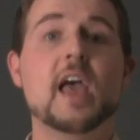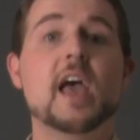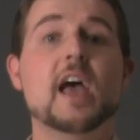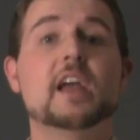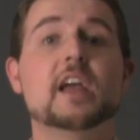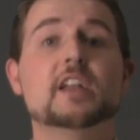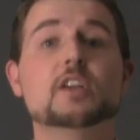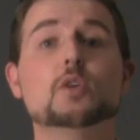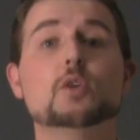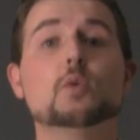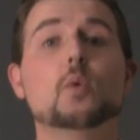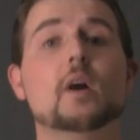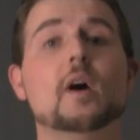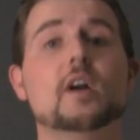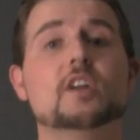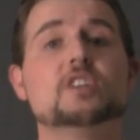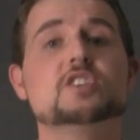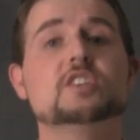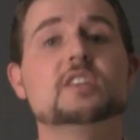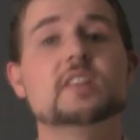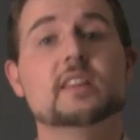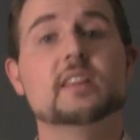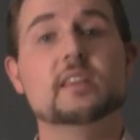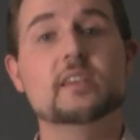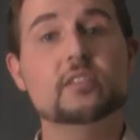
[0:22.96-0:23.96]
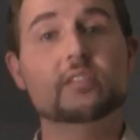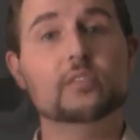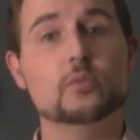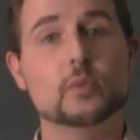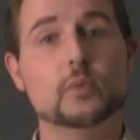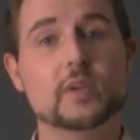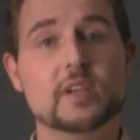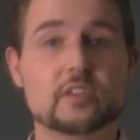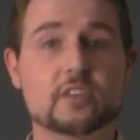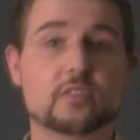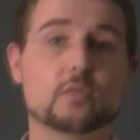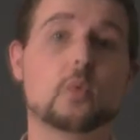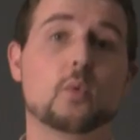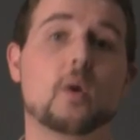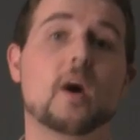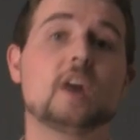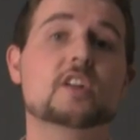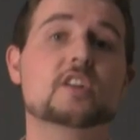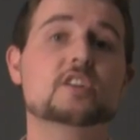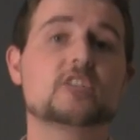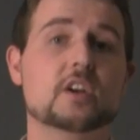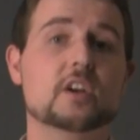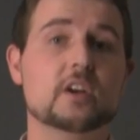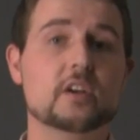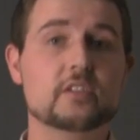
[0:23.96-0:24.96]
and you're watching this week's
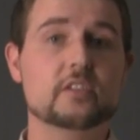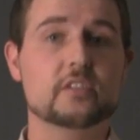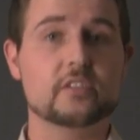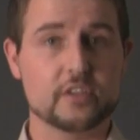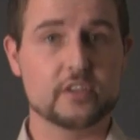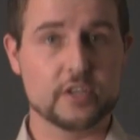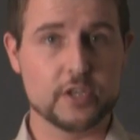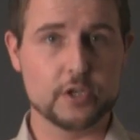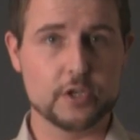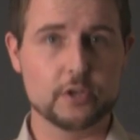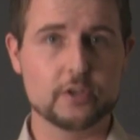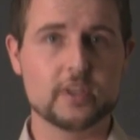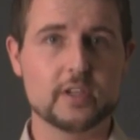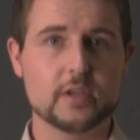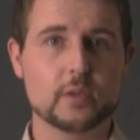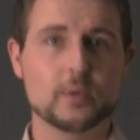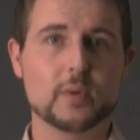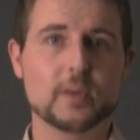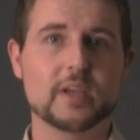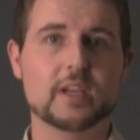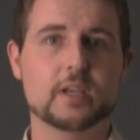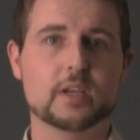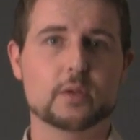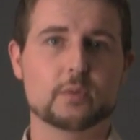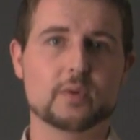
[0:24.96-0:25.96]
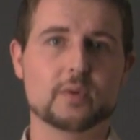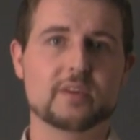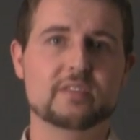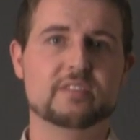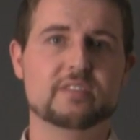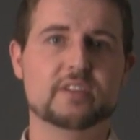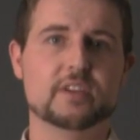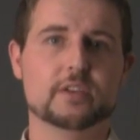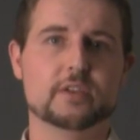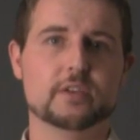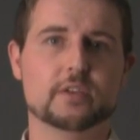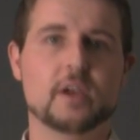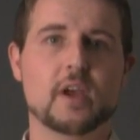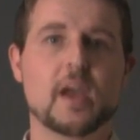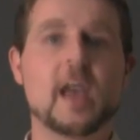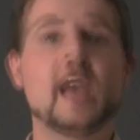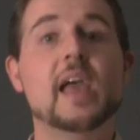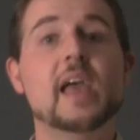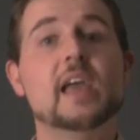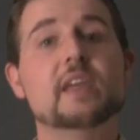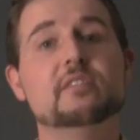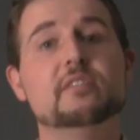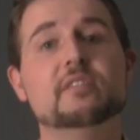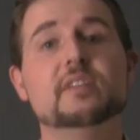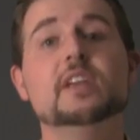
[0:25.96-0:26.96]
WatchGuard Security Week in Review,
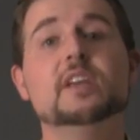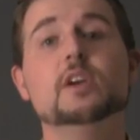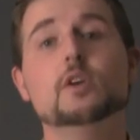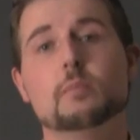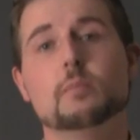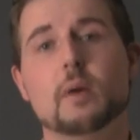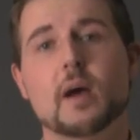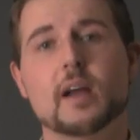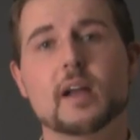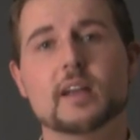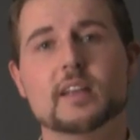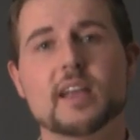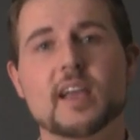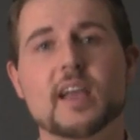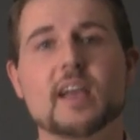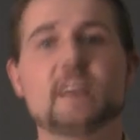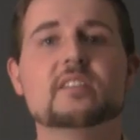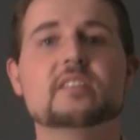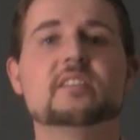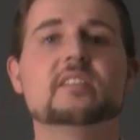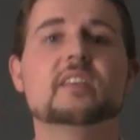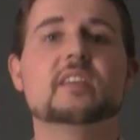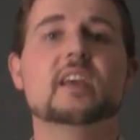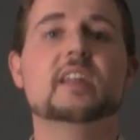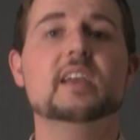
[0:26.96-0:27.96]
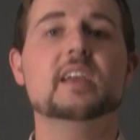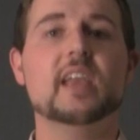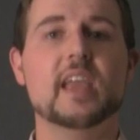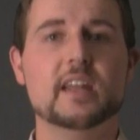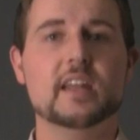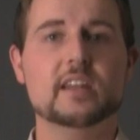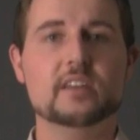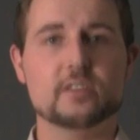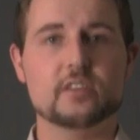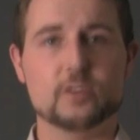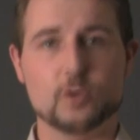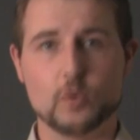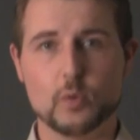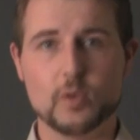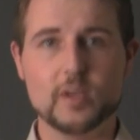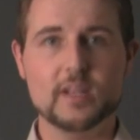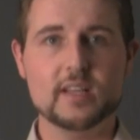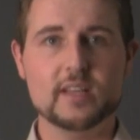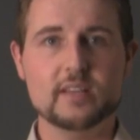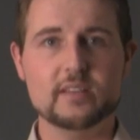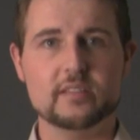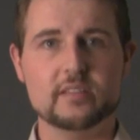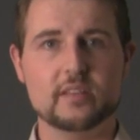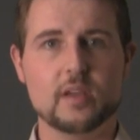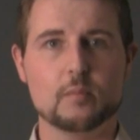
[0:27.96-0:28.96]
a video podcast dedicated to
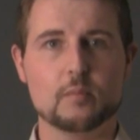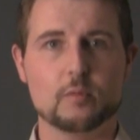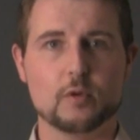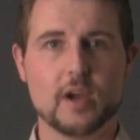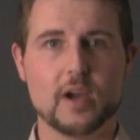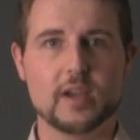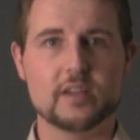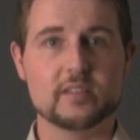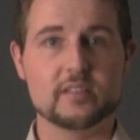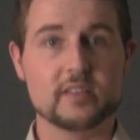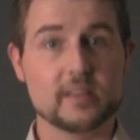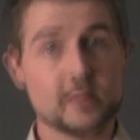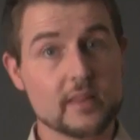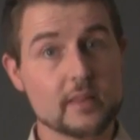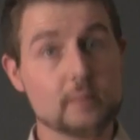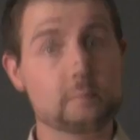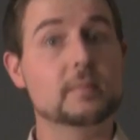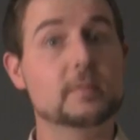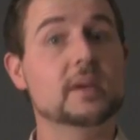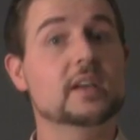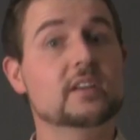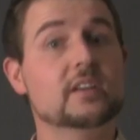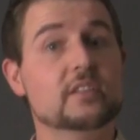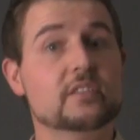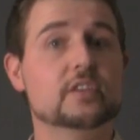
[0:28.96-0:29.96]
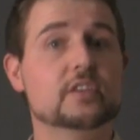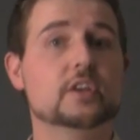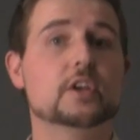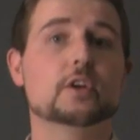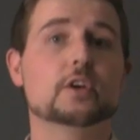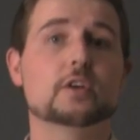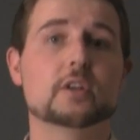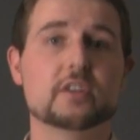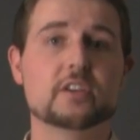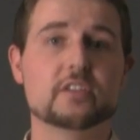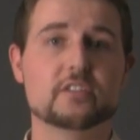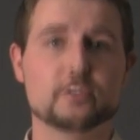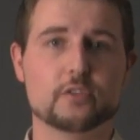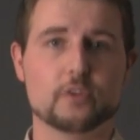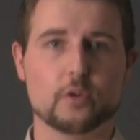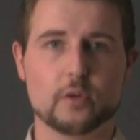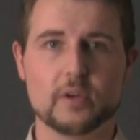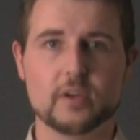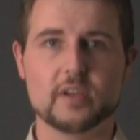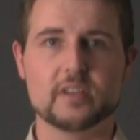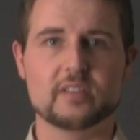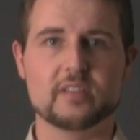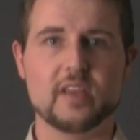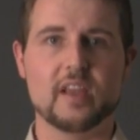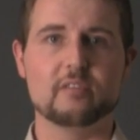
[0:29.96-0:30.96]
quickly summarizing the biggest security
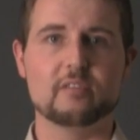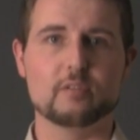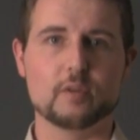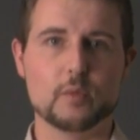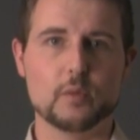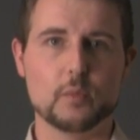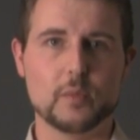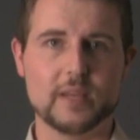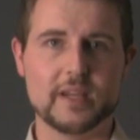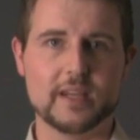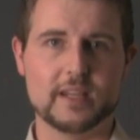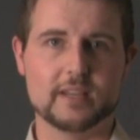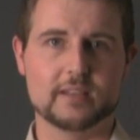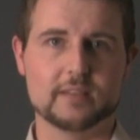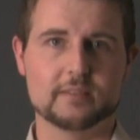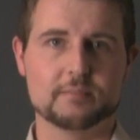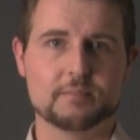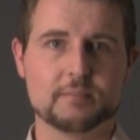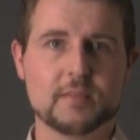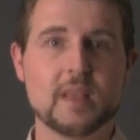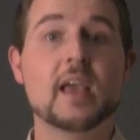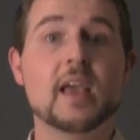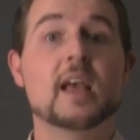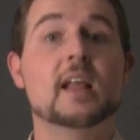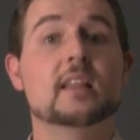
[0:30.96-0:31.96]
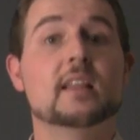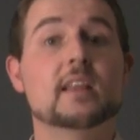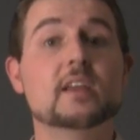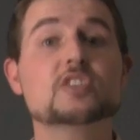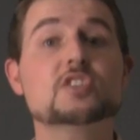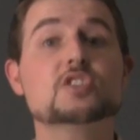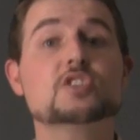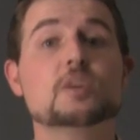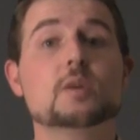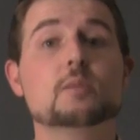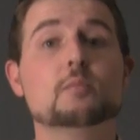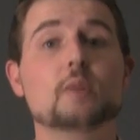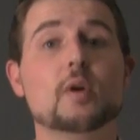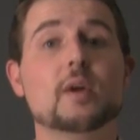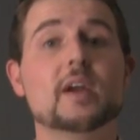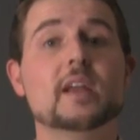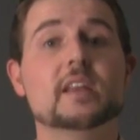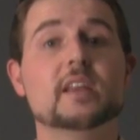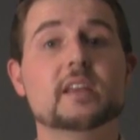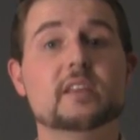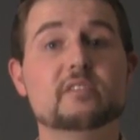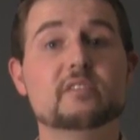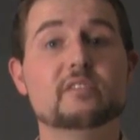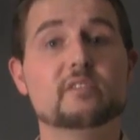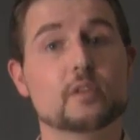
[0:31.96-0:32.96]
stories every week. Let's jump right
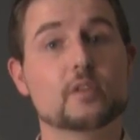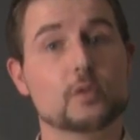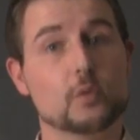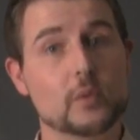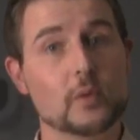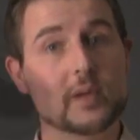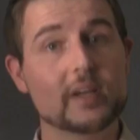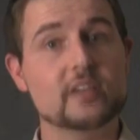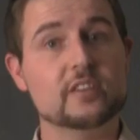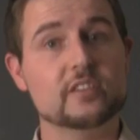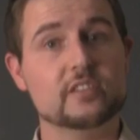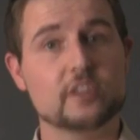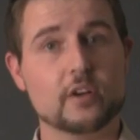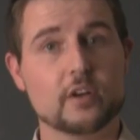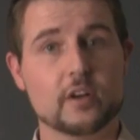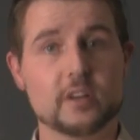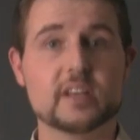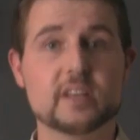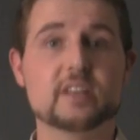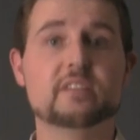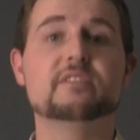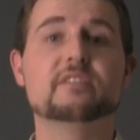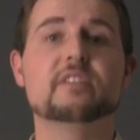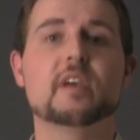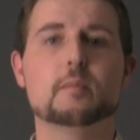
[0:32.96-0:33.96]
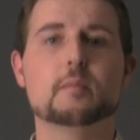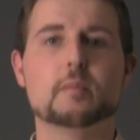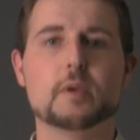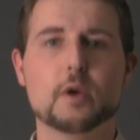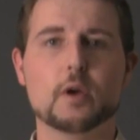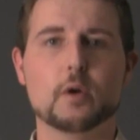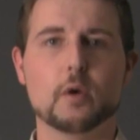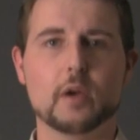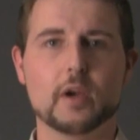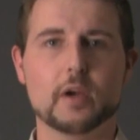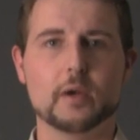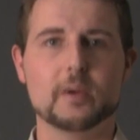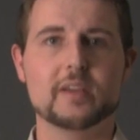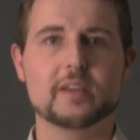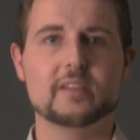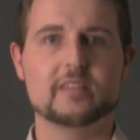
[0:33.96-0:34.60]
in for the week starting February